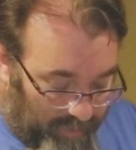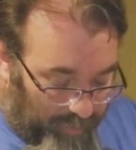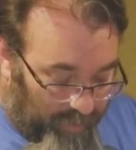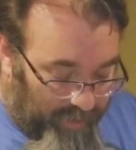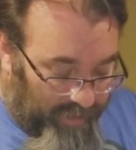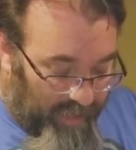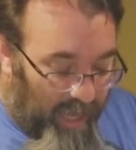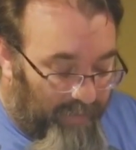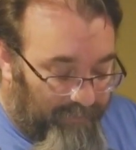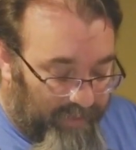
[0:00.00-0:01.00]
I'm pretty
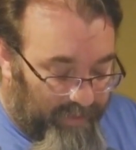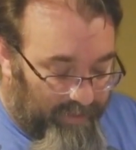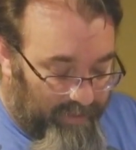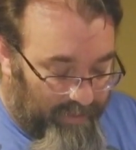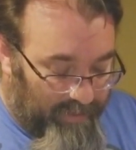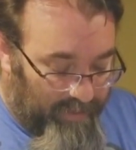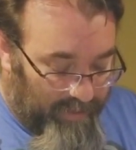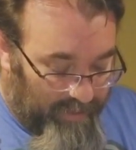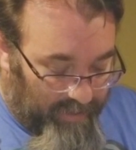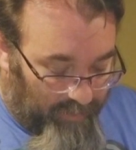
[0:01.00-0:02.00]
confident
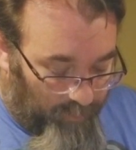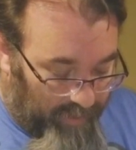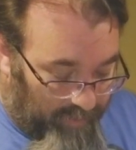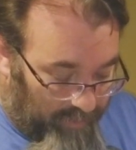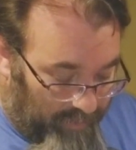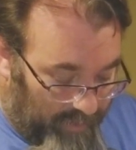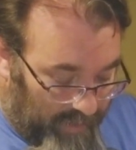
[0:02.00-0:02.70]
that it will.